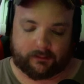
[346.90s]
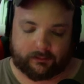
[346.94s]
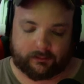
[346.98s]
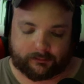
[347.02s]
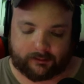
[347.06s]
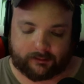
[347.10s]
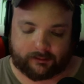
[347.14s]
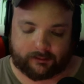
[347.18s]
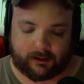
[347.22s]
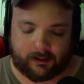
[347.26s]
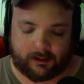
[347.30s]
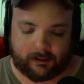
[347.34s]

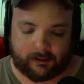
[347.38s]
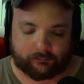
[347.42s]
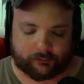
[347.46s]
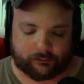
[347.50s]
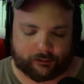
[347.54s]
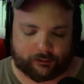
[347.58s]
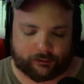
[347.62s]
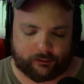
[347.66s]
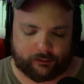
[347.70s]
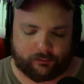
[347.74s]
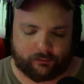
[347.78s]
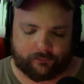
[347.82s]
times
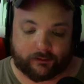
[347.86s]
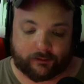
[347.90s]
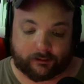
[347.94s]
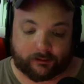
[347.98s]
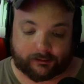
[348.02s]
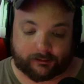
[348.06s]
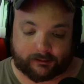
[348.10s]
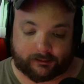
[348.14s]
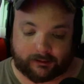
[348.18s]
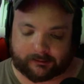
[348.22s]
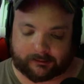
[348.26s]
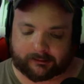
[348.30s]

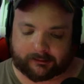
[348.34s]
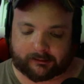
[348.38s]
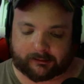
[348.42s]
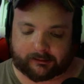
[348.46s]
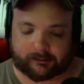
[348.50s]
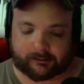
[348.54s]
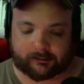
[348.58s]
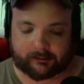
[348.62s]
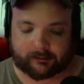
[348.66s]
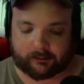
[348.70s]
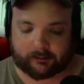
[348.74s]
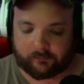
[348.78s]

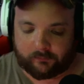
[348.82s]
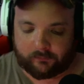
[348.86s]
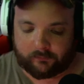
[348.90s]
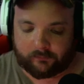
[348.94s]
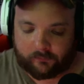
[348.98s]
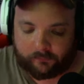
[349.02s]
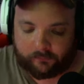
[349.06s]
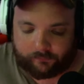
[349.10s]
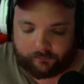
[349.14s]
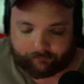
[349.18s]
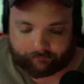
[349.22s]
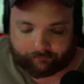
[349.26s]
256.
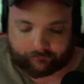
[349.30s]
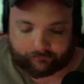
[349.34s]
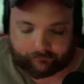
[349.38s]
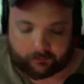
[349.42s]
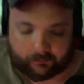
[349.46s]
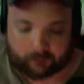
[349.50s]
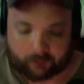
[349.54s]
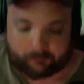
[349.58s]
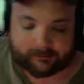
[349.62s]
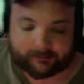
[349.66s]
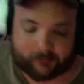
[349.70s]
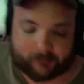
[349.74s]

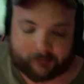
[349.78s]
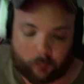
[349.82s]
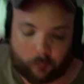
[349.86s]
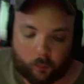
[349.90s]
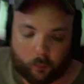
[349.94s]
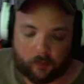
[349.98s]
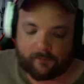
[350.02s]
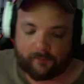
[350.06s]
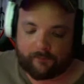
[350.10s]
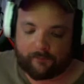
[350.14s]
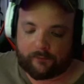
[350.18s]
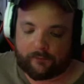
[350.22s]
I'm guessing
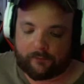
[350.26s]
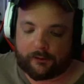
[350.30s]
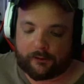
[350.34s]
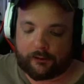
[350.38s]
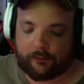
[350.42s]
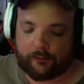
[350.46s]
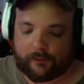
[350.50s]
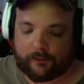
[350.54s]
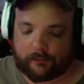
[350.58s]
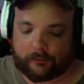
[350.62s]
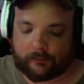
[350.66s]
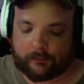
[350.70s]
one
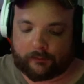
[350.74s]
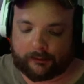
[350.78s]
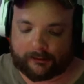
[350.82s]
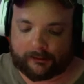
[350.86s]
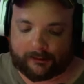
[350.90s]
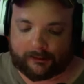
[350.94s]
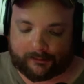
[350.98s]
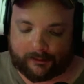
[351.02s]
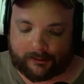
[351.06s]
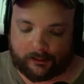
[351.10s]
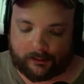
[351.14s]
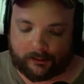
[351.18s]

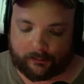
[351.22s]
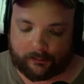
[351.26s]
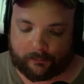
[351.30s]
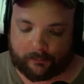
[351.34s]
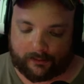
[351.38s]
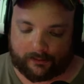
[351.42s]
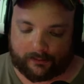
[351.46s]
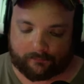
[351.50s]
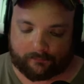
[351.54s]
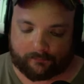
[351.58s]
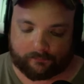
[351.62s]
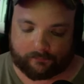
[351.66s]
256
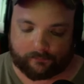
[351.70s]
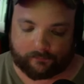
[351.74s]
gigabyte.